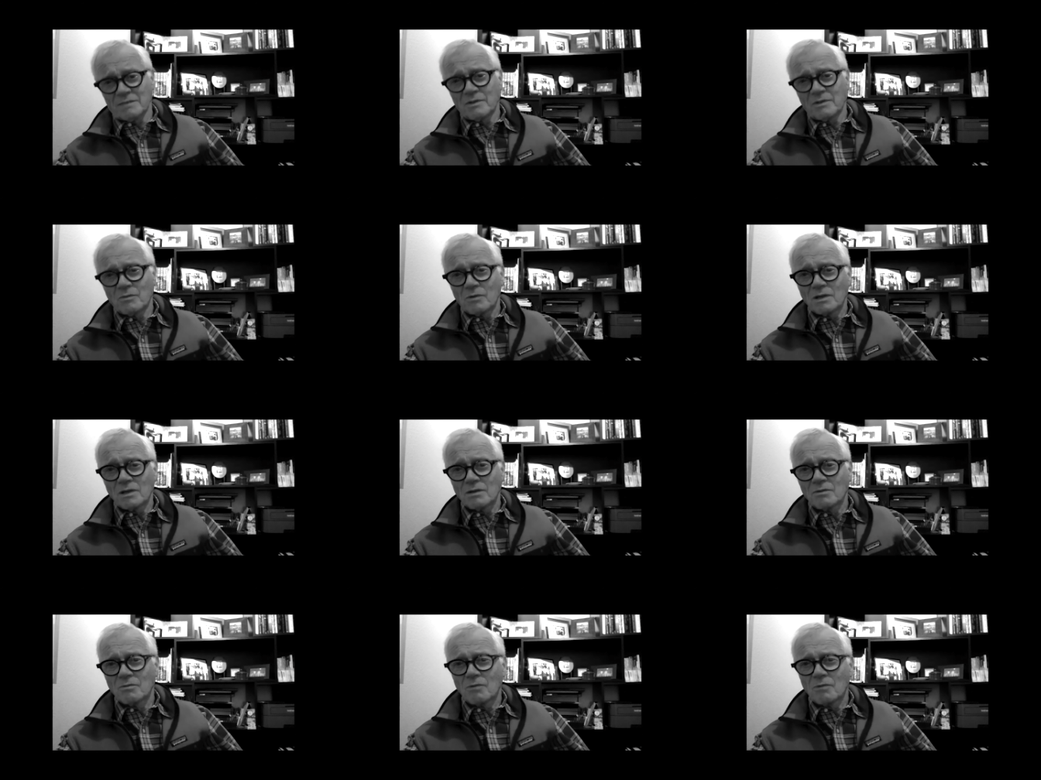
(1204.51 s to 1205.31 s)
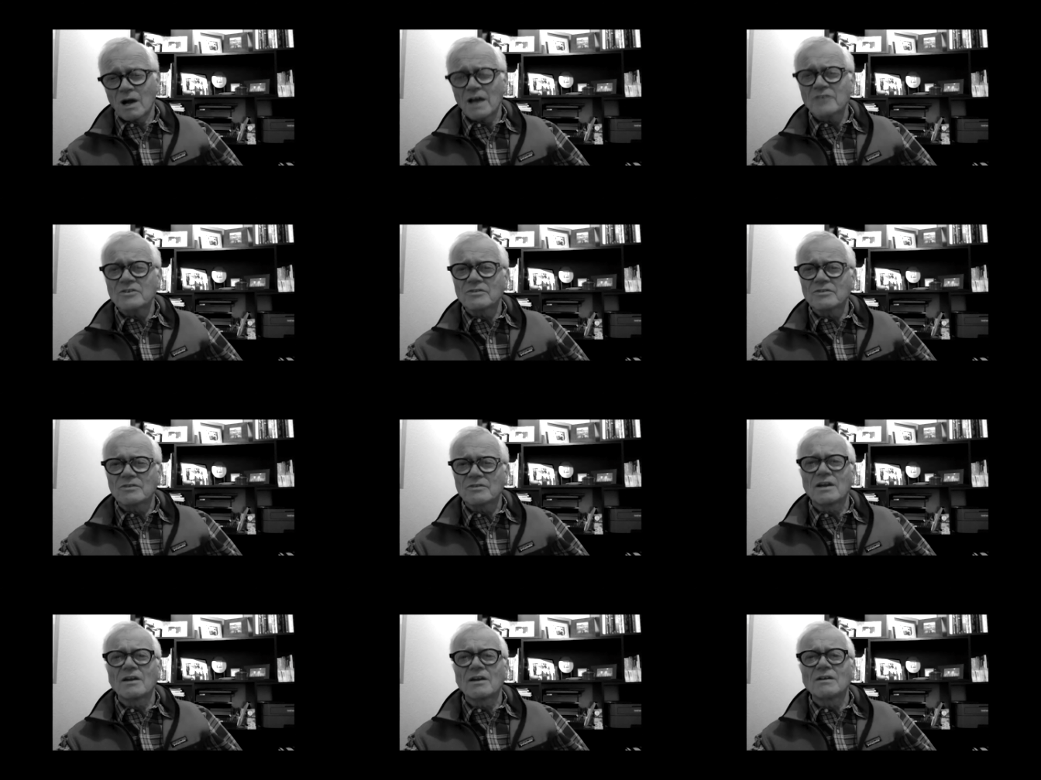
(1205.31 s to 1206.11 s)
I mean, what why is it
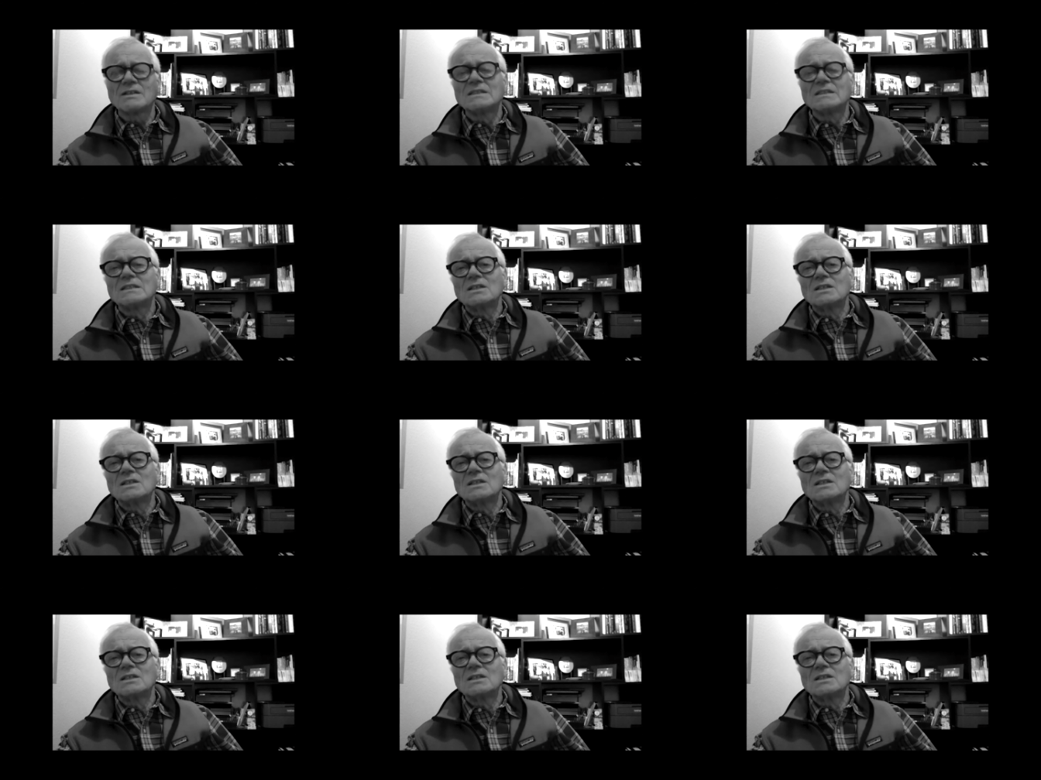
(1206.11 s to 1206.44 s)
there?